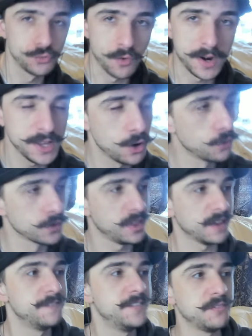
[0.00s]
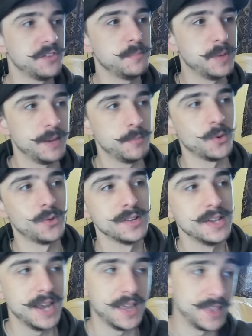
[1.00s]
running over like 50 people
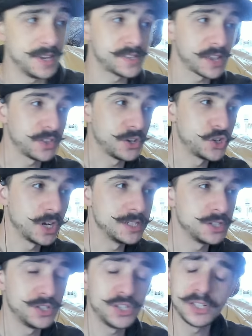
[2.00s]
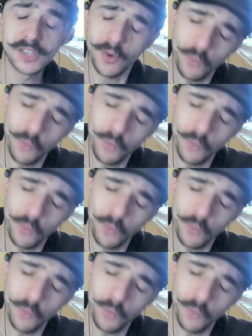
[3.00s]
and then he's at the judge and the judge like,